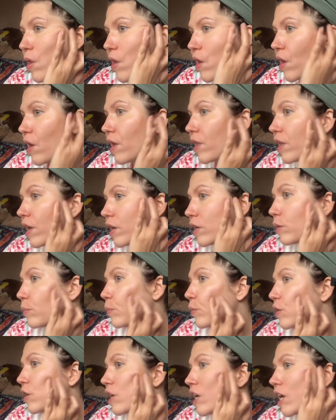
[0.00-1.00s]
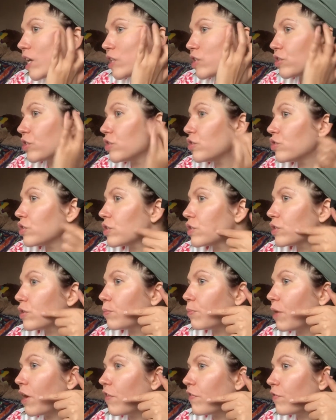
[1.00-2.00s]
and I like to put it actually just
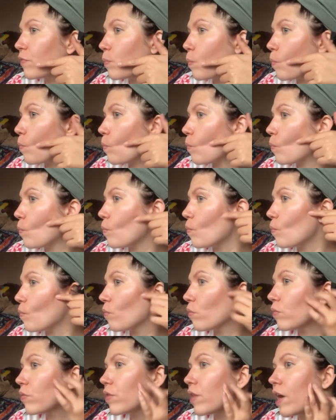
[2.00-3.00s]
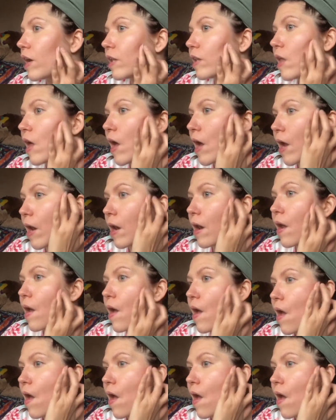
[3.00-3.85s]
above that line.